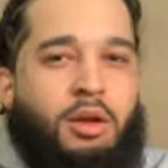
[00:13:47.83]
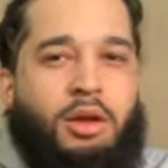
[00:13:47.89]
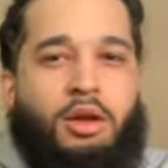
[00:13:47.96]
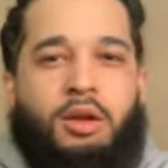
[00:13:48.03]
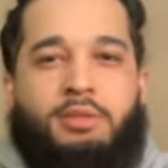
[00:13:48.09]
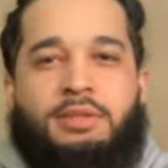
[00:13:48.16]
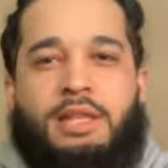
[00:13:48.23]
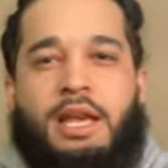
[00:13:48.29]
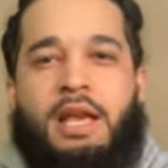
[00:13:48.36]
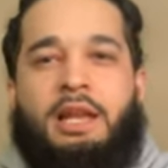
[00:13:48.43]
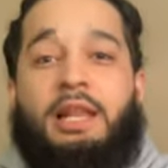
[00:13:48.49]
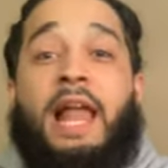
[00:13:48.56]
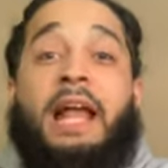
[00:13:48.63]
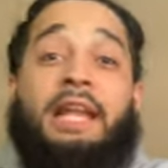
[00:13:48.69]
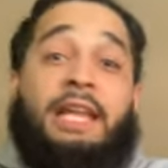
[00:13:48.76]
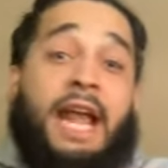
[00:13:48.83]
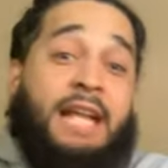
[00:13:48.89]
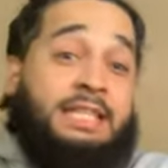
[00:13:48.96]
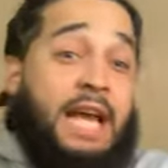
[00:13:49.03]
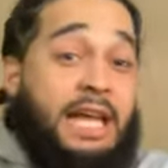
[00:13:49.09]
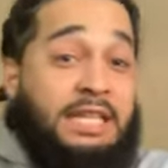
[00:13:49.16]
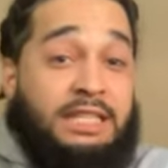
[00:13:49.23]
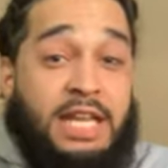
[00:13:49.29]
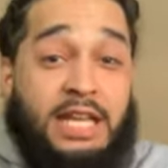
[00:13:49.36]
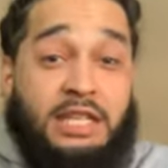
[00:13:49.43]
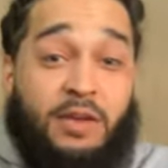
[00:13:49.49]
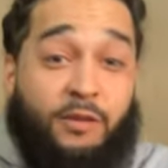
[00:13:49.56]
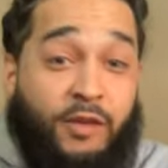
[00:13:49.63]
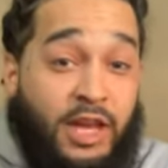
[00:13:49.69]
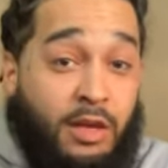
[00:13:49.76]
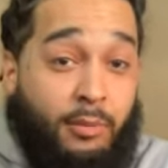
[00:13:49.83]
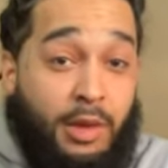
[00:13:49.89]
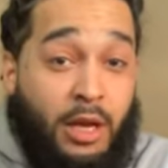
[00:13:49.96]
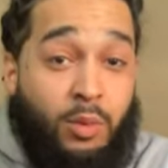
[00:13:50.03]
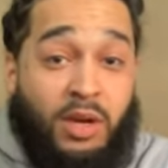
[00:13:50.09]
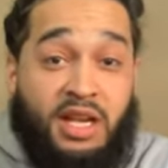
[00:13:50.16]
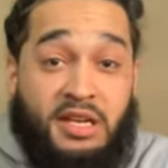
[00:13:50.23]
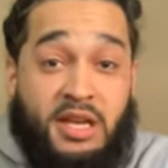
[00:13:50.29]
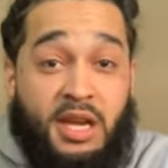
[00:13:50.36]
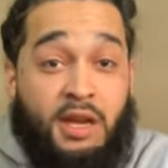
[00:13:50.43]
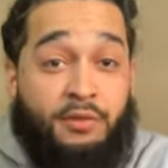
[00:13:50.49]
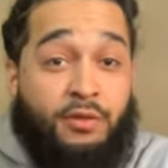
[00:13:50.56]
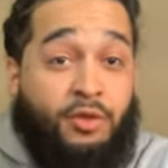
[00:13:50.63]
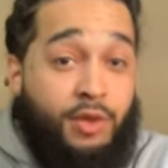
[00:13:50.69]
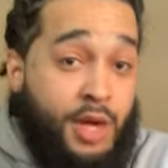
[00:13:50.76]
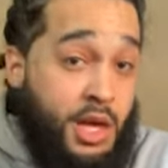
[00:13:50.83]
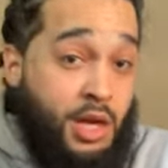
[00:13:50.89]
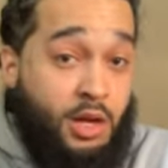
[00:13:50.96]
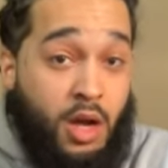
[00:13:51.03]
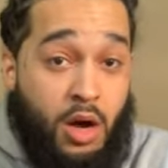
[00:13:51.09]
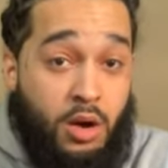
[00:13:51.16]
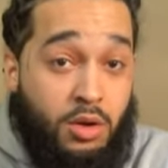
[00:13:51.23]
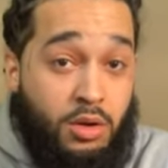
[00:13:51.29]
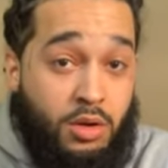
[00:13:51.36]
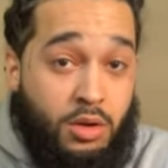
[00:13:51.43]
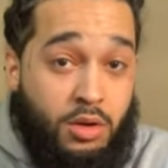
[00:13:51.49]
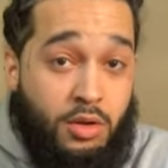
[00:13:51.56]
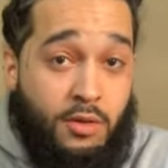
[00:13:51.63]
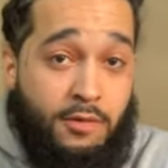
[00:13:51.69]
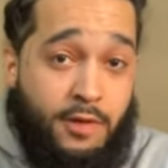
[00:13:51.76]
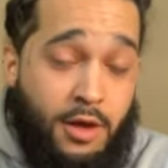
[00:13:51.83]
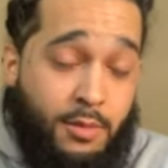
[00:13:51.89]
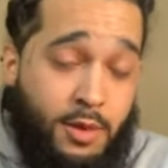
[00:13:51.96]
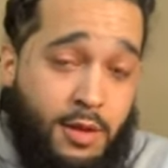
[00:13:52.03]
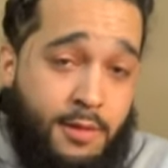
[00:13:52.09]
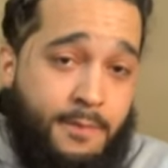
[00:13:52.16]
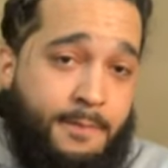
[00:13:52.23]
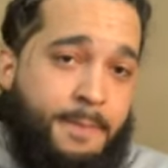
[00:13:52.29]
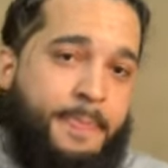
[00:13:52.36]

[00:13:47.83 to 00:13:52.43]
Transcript: You know what I'm saying? Like that's how these niggas feet be with a tint of green though. You feel me?